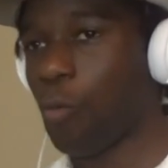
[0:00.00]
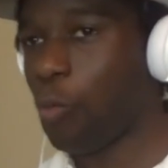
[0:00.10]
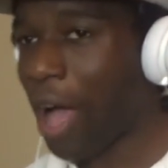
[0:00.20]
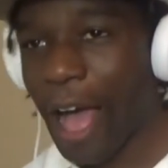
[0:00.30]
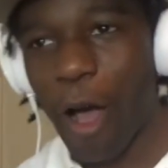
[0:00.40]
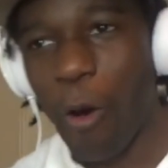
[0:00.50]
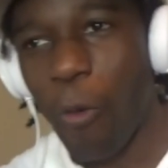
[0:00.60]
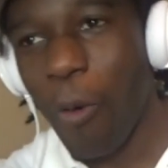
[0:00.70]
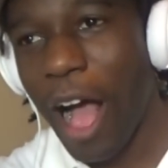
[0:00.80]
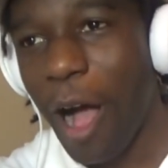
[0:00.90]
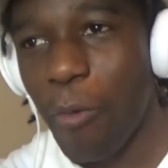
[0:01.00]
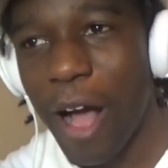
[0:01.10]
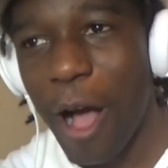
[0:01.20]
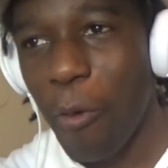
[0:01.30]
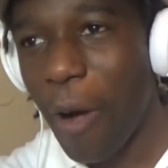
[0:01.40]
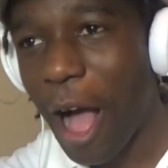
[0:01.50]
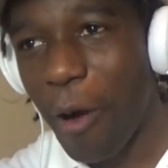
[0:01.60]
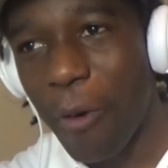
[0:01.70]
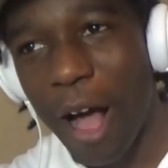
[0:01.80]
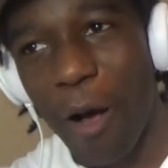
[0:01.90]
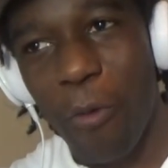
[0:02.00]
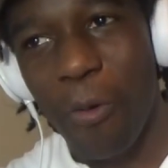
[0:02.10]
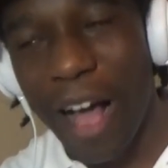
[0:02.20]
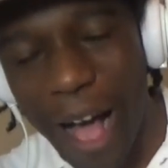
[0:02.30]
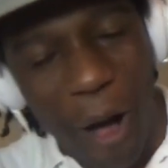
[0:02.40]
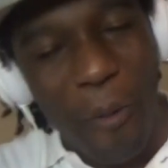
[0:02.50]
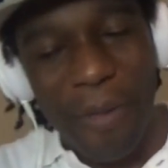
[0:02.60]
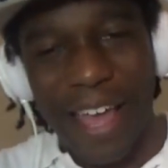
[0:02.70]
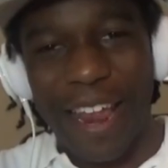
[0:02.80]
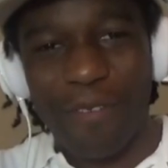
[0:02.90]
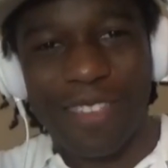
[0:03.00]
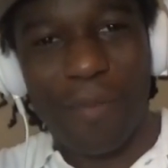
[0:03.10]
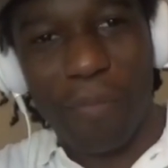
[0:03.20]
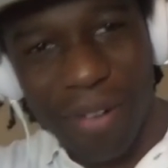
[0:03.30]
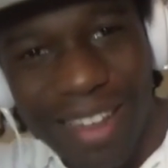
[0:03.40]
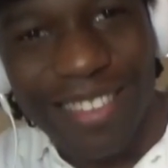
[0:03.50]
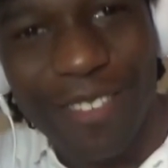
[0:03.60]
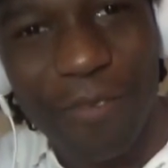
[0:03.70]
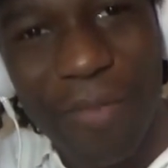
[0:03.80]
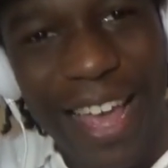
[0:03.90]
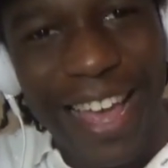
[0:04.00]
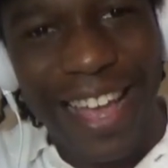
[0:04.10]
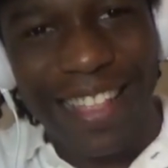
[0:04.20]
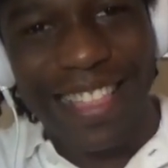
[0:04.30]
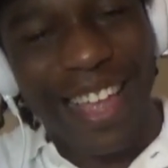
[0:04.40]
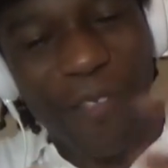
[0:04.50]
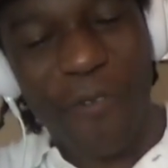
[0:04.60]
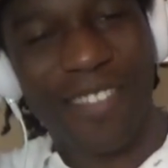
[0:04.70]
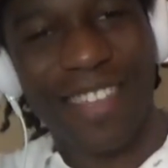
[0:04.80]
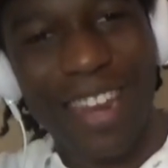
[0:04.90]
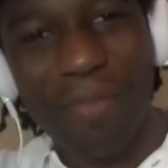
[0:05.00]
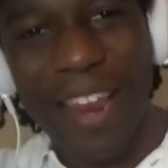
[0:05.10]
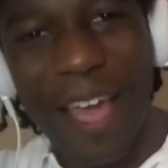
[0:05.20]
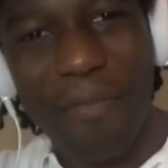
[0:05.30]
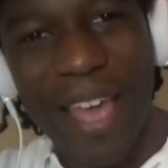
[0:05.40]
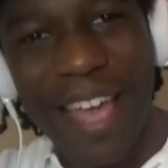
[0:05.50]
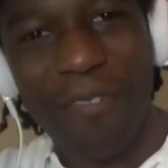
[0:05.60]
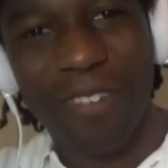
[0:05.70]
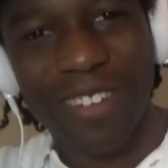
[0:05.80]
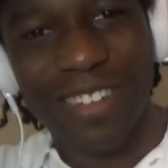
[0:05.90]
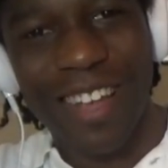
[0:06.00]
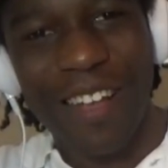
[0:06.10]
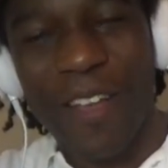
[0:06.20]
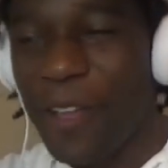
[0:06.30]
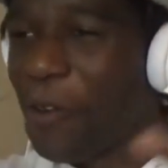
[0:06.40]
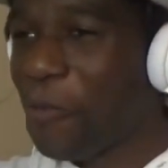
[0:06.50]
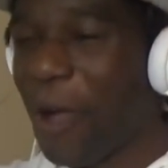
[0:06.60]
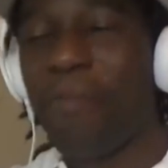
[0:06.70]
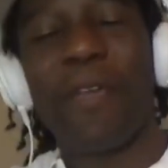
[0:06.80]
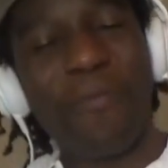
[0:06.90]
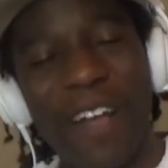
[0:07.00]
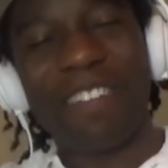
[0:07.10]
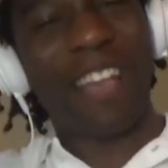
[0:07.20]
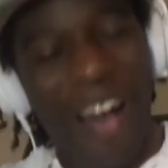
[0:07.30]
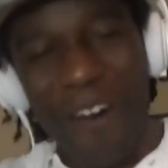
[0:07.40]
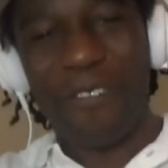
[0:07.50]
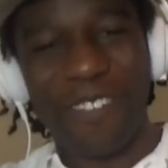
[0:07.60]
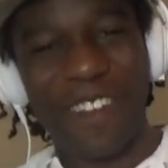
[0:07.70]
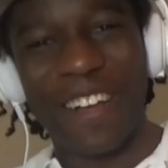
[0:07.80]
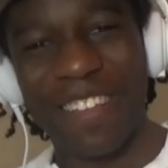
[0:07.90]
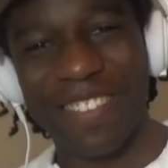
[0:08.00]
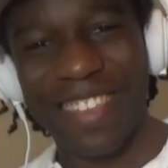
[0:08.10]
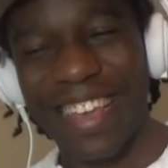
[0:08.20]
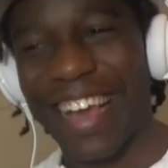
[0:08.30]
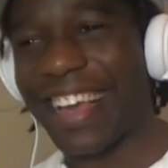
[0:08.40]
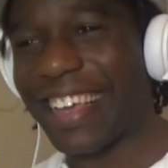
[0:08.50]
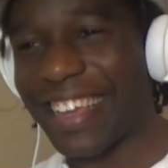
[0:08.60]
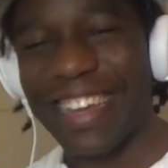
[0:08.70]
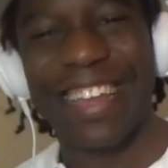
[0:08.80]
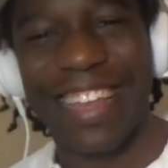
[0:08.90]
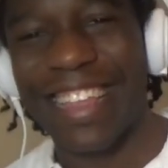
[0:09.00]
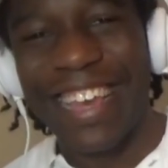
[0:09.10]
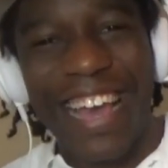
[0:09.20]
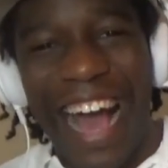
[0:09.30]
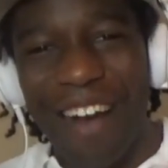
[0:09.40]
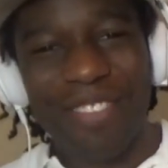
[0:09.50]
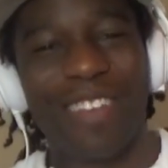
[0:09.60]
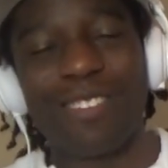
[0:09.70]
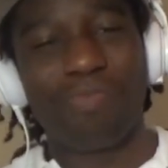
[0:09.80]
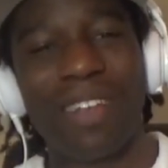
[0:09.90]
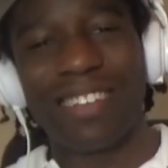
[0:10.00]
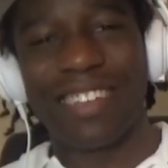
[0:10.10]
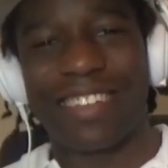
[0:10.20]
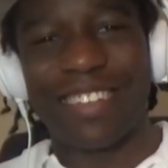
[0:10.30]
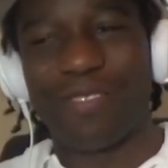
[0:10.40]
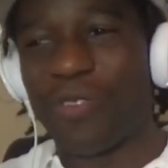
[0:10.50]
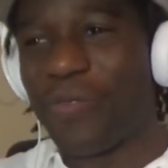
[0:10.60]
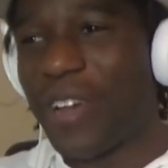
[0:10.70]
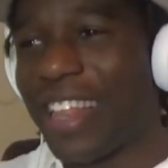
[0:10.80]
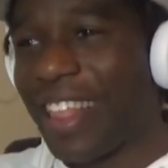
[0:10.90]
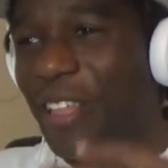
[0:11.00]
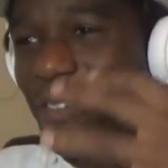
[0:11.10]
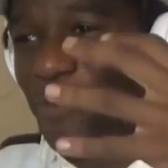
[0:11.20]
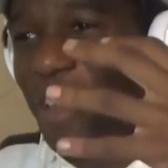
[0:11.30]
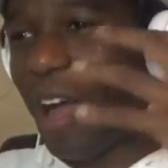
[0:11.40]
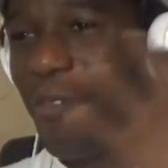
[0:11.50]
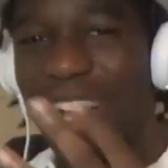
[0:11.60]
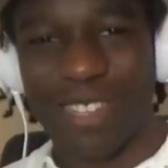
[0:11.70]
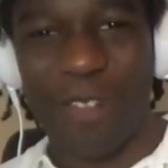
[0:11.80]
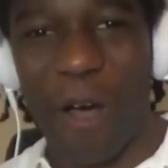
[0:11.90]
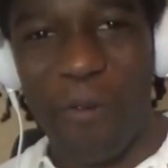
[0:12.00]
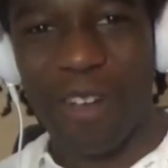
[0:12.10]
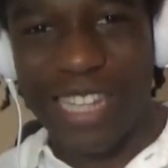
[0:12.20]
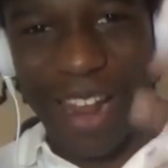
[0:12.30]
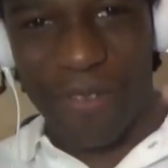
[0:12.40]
Wow, wow, wow, wow, wow, wow, man. That was impressive, man. Thank you for sending me that, man. Real shot. I mean, real talk, you know what I'm saying? I, I couldn't get, I'm so speechless because when, when I watch Star Wars and I